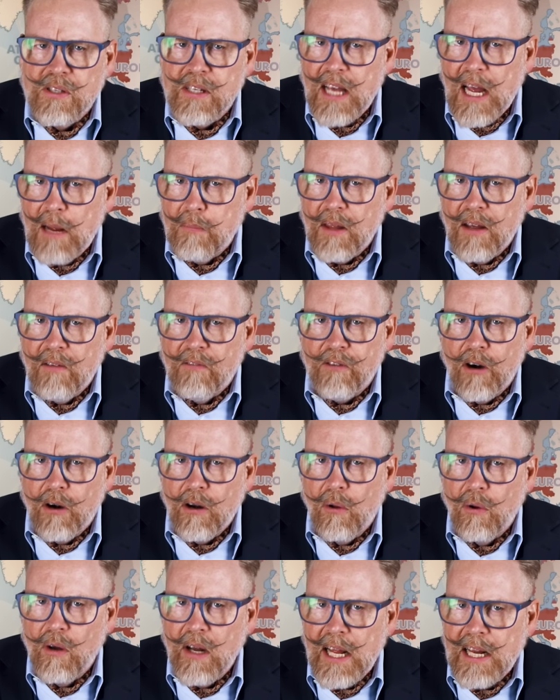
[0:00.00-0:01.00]
escape the
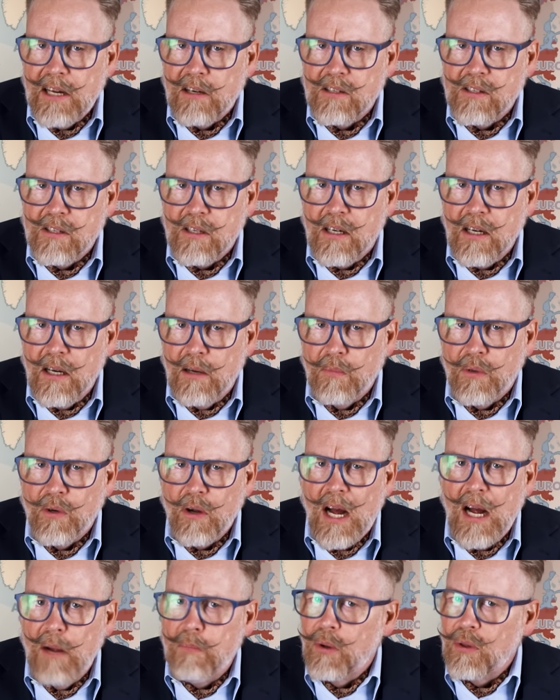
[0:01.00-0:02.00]
inferno later succumb
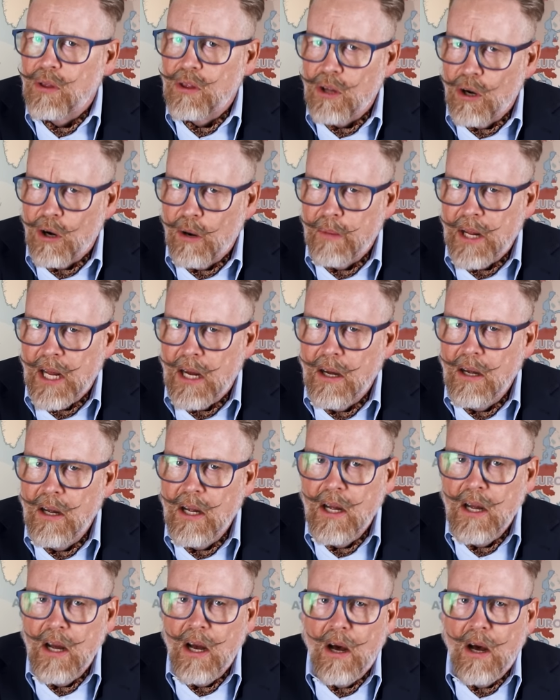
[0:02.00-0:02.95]
to hypothermia